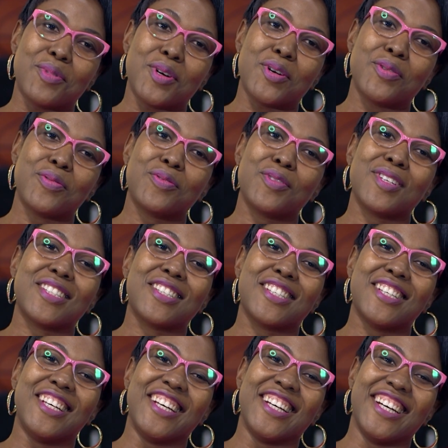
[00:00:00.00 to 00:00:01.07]
my
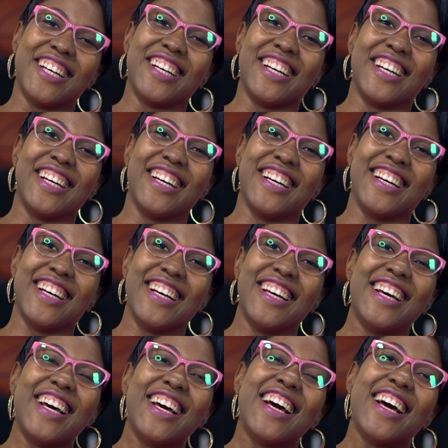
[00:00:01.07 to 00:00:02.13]
office,
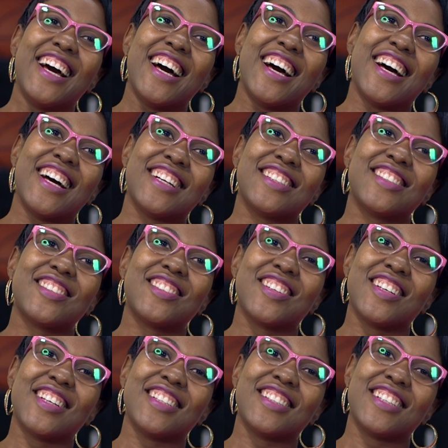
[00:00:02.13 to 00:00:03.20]
and so
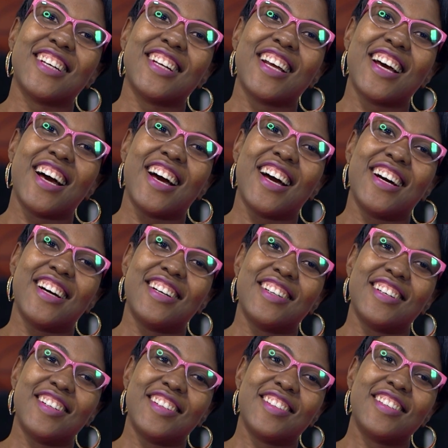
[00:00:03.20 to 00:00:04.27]
he said,
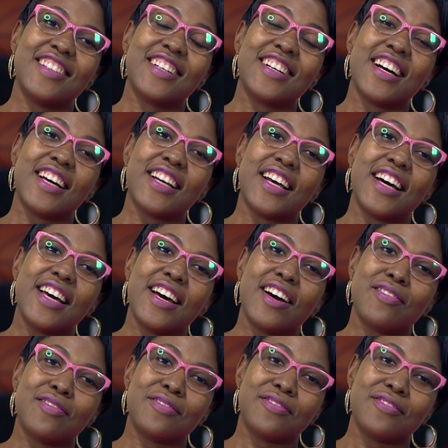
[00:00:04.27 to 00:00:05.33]
"Oh, can I
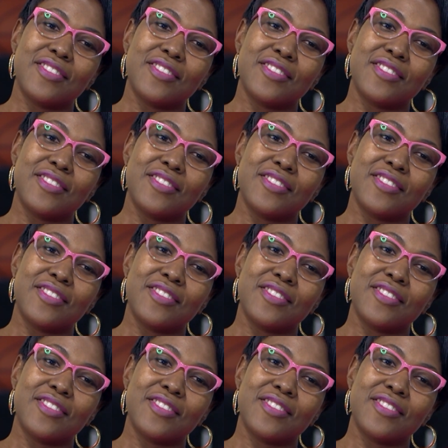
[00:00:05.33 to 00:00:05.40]
have